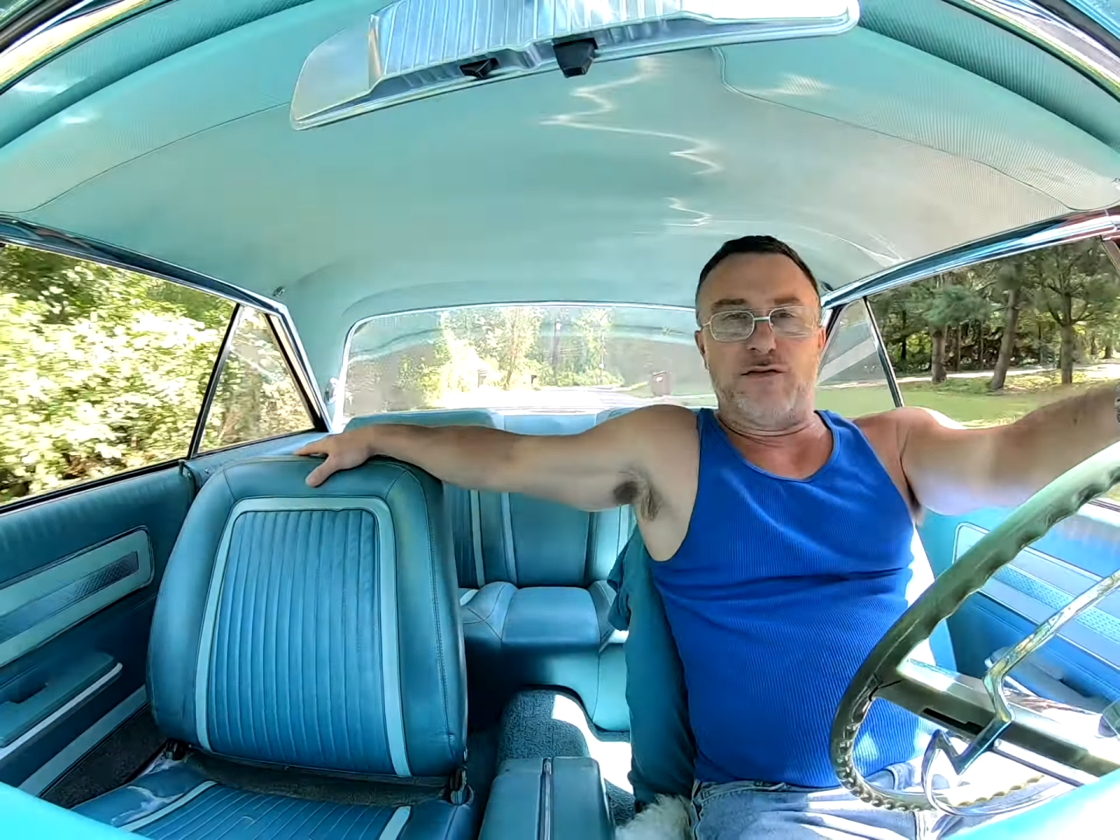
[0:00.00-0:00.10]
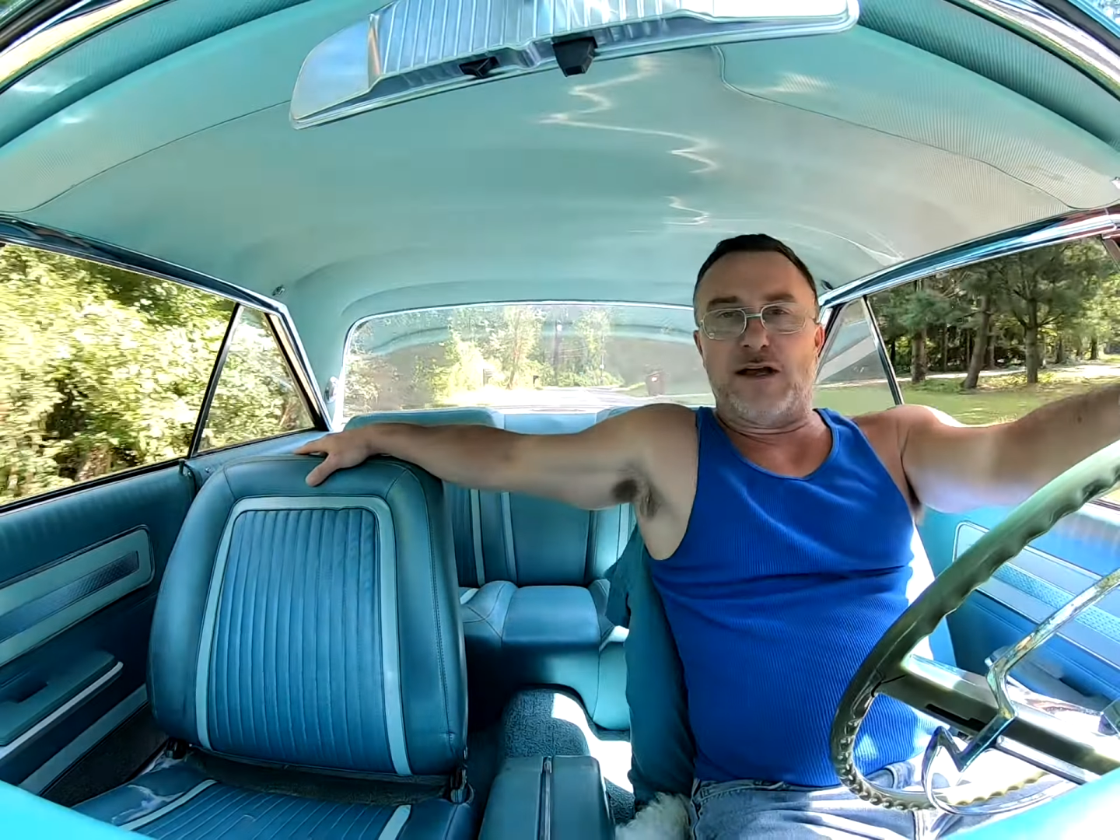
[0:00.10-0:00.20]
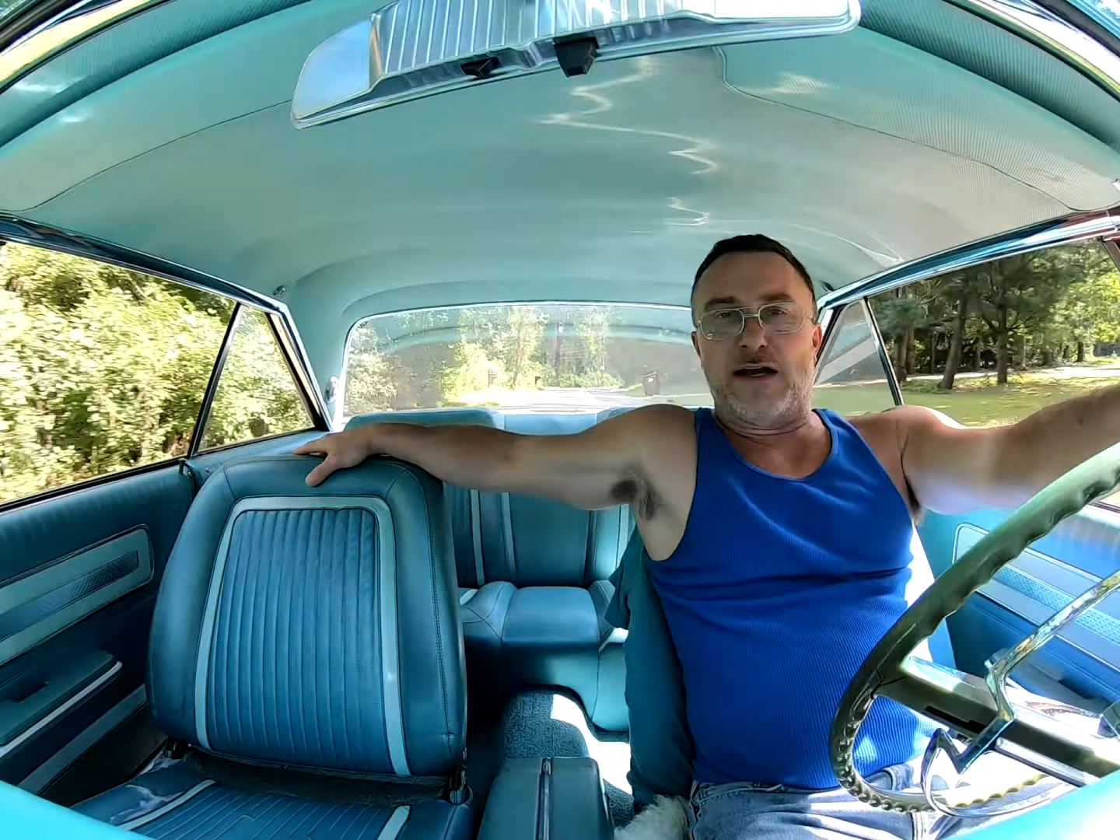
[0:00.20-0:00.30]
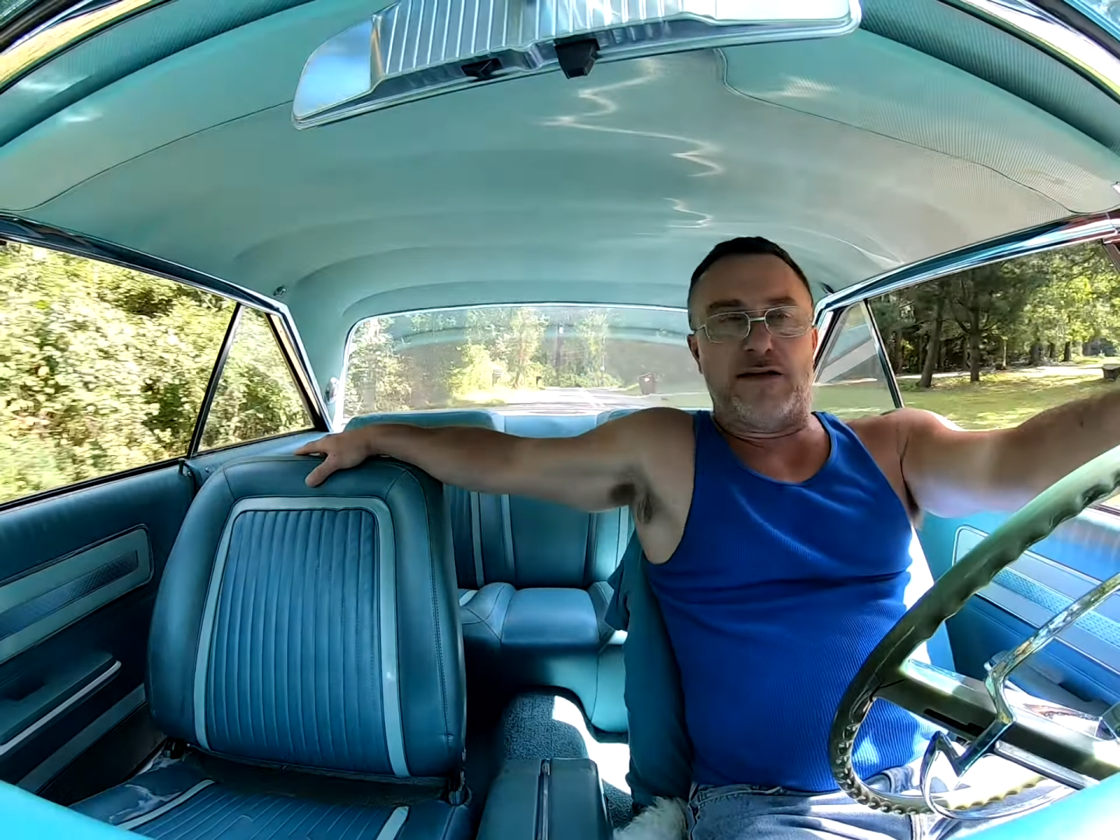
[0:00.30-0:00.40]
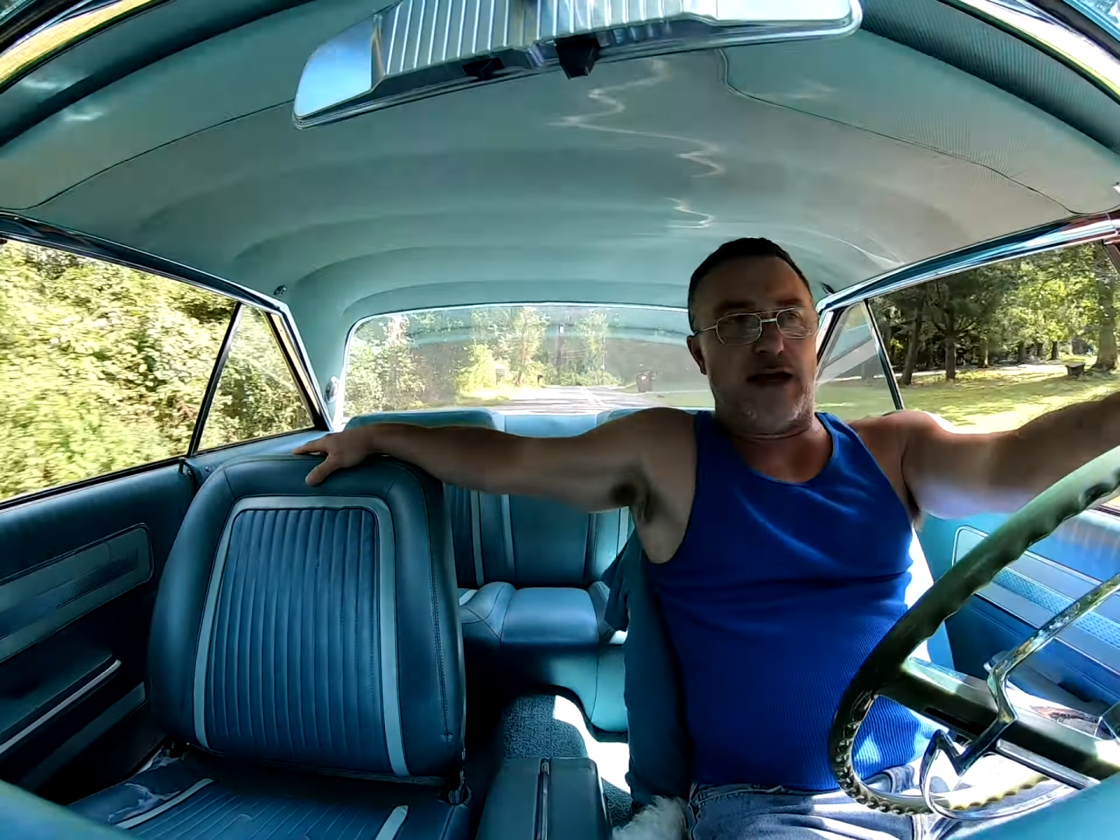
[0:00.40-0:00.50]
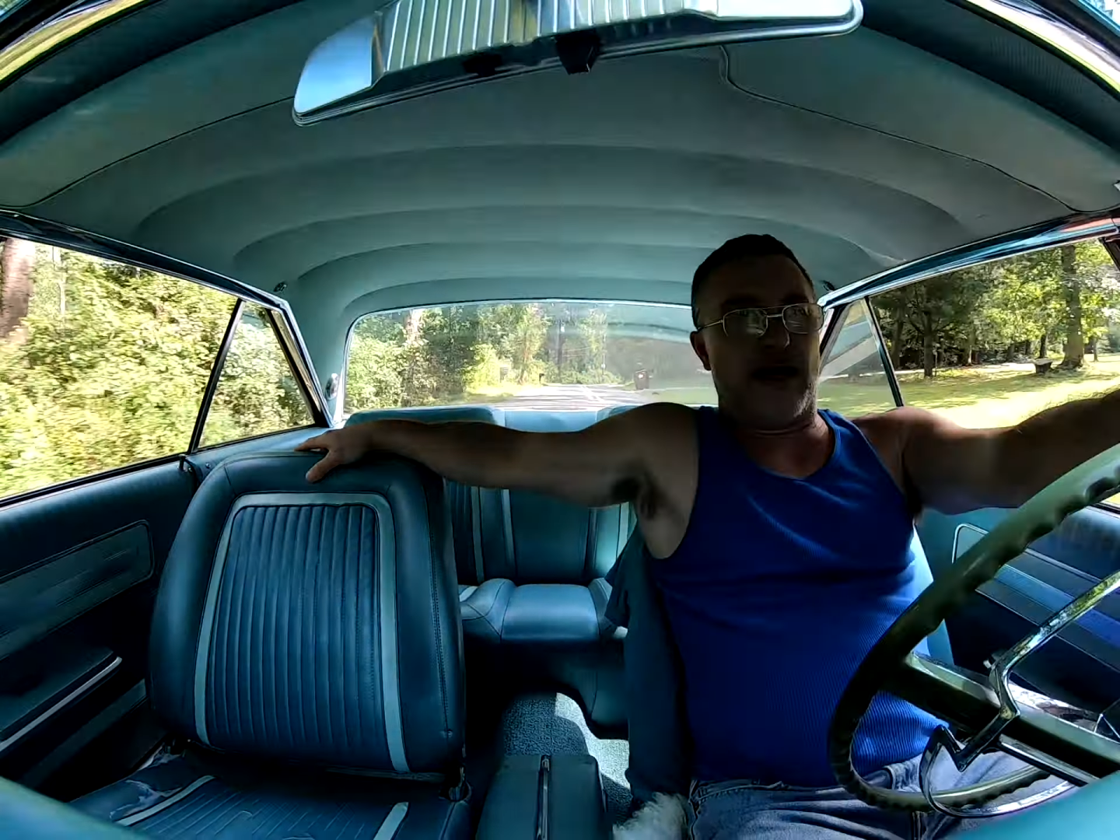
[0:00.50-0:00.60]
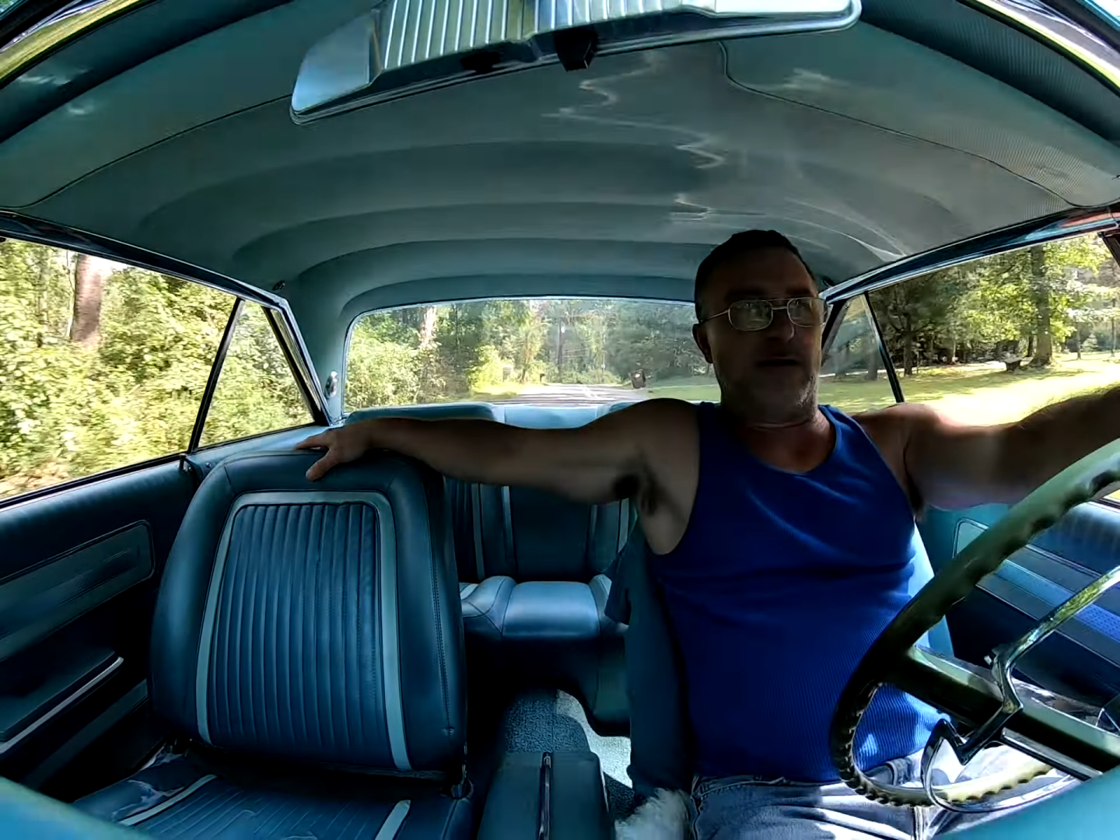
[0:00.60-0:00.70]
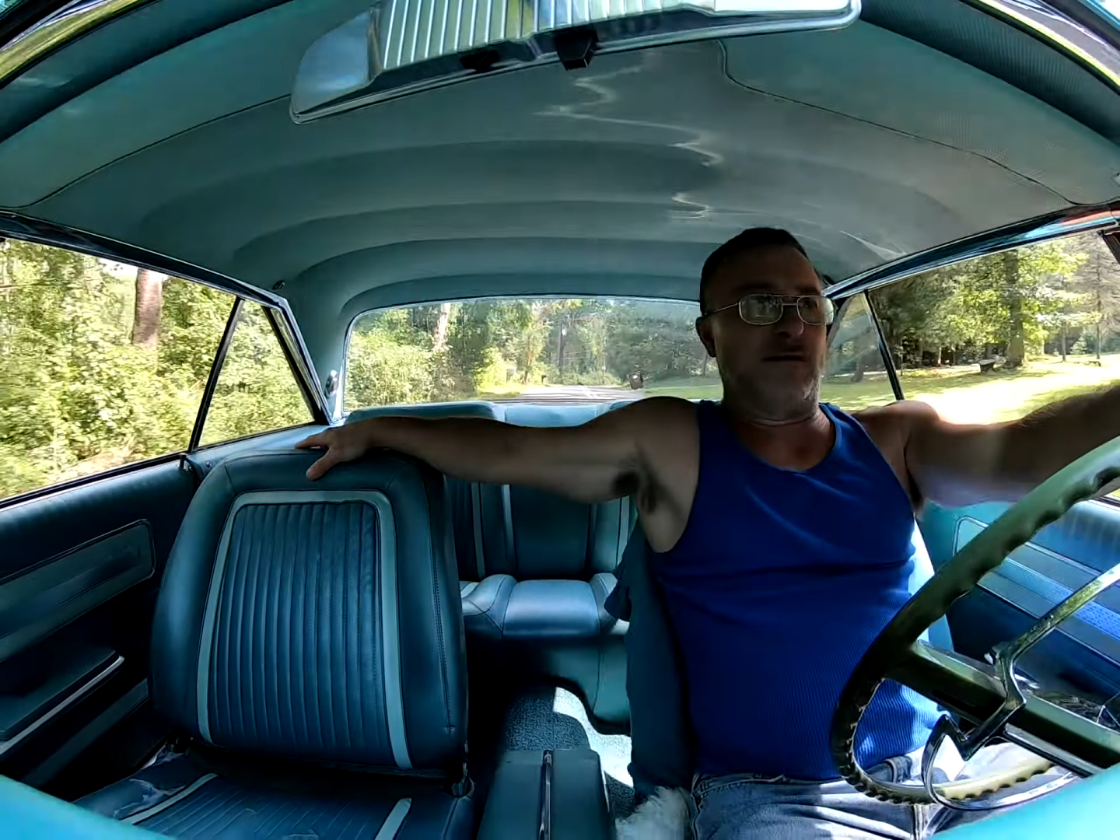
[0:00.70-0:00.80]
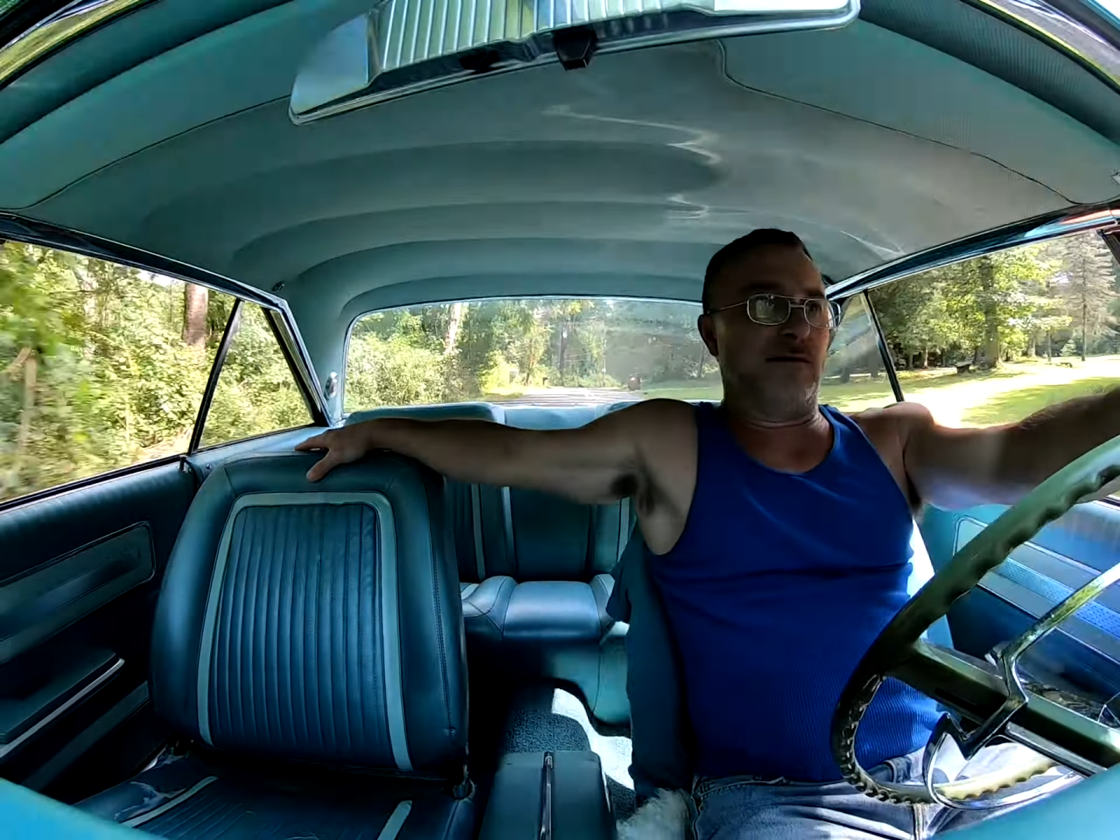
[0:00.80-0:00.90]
like that.